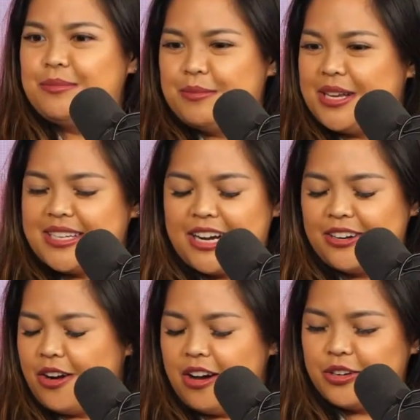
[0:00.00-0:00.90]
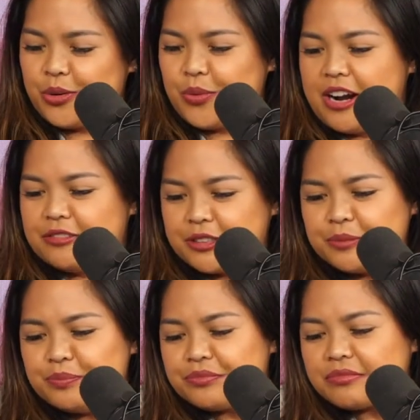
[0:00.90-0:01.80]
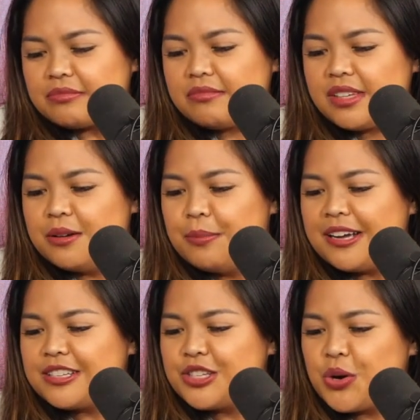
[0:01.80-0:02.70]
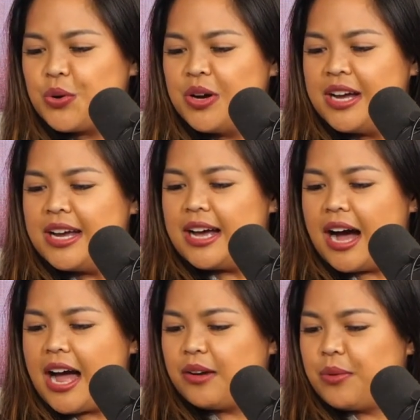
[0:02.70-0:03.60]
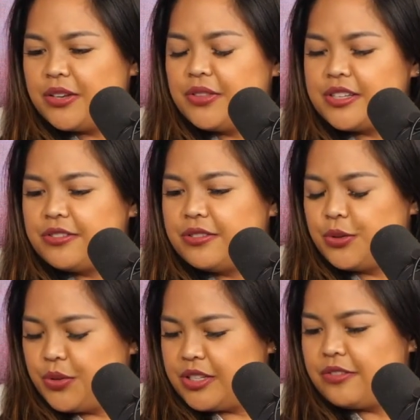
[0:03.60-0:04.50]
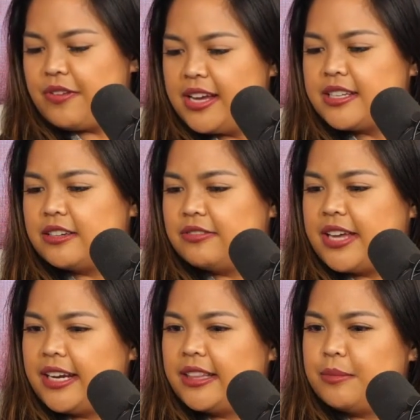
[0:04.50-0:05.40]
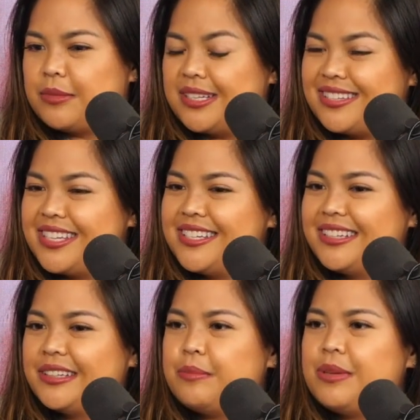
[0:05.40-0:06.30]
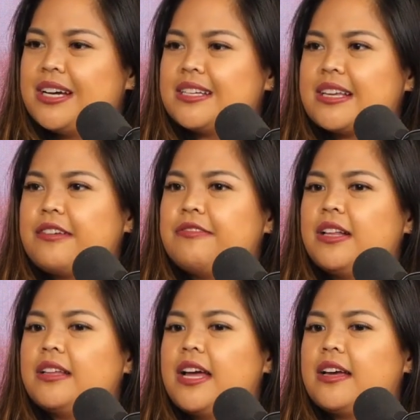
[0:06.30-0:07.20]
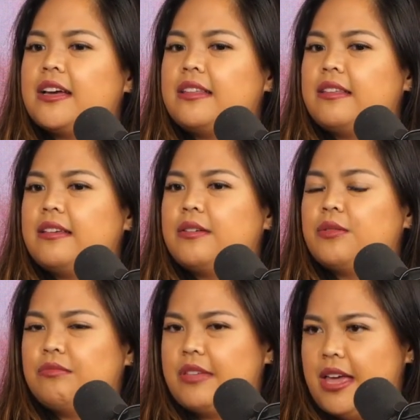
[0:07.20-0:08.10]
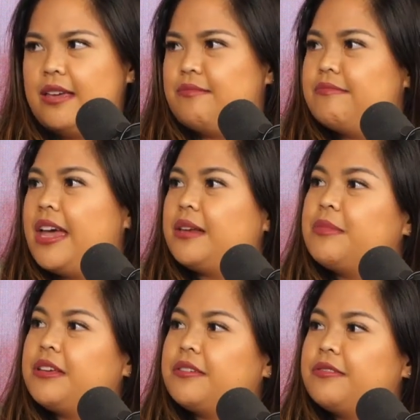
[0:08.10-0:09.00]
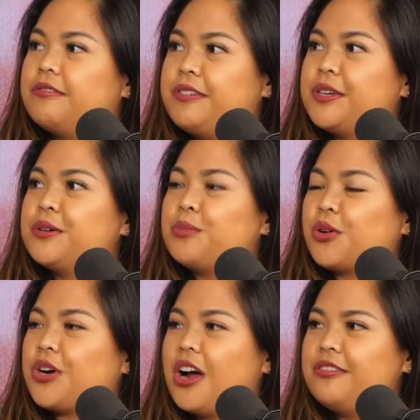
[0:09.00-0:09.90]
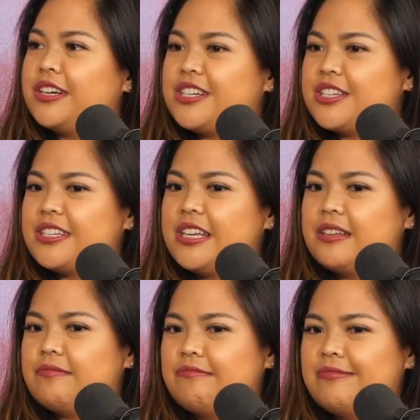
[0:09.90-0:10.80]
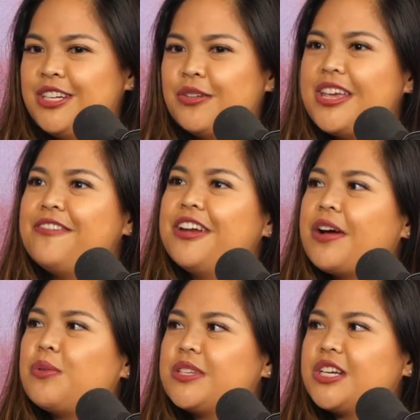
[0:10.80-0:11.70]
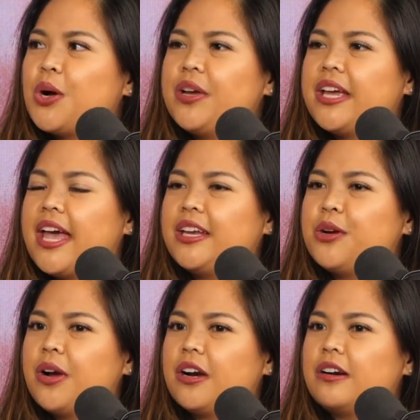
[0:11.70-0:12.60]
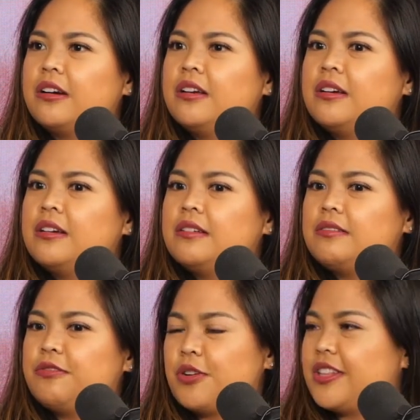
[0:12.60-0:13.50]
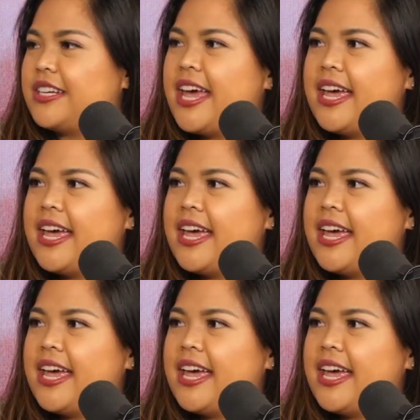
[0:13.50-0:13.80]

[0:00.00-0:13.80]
put mascara on or whatever. But so I went through this phase of getting them consistently because I felt like they made me feel more confident. Just, you know, even if I wasn't going anywhere for the day